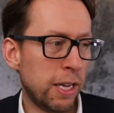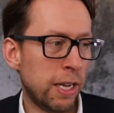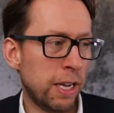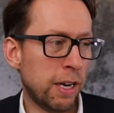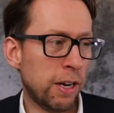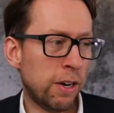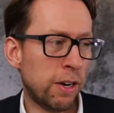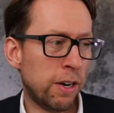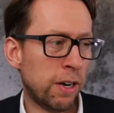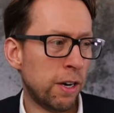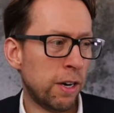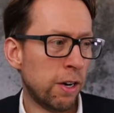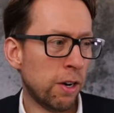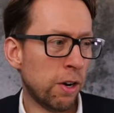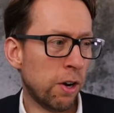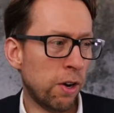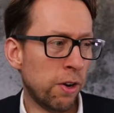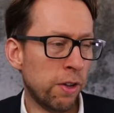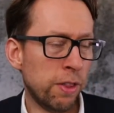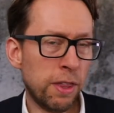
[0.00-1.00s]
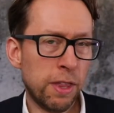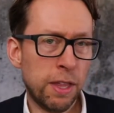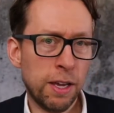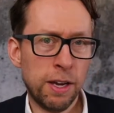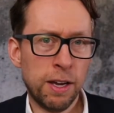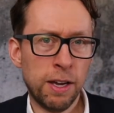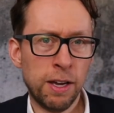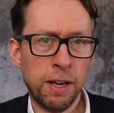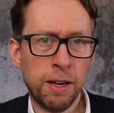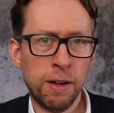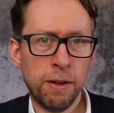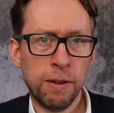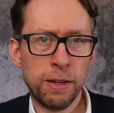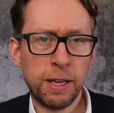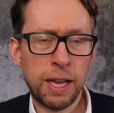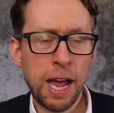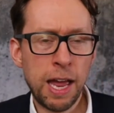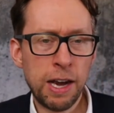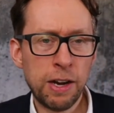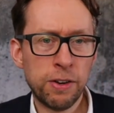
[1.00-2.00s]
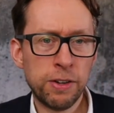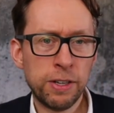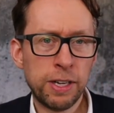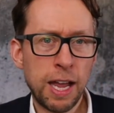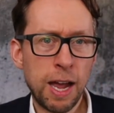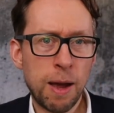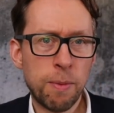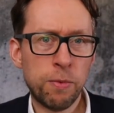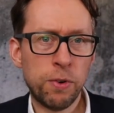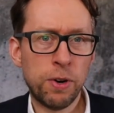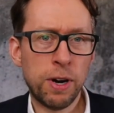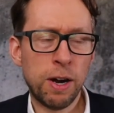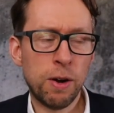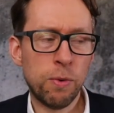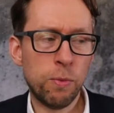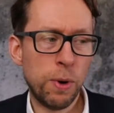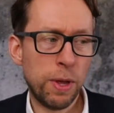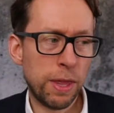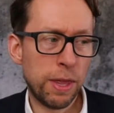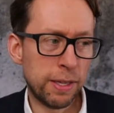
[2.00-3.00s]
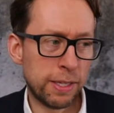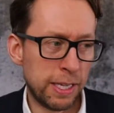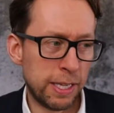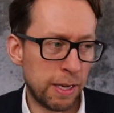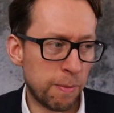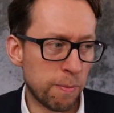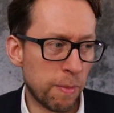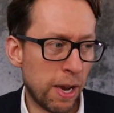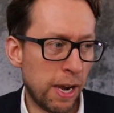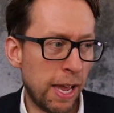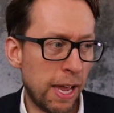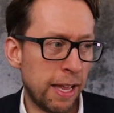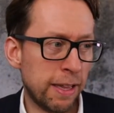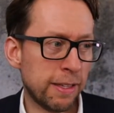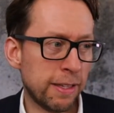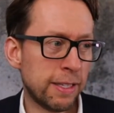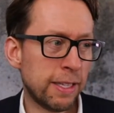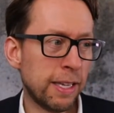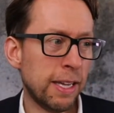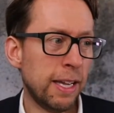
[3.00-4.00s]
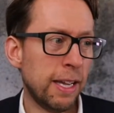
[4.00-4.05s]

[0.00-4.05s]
here on the Canon camera with a Sigma lens,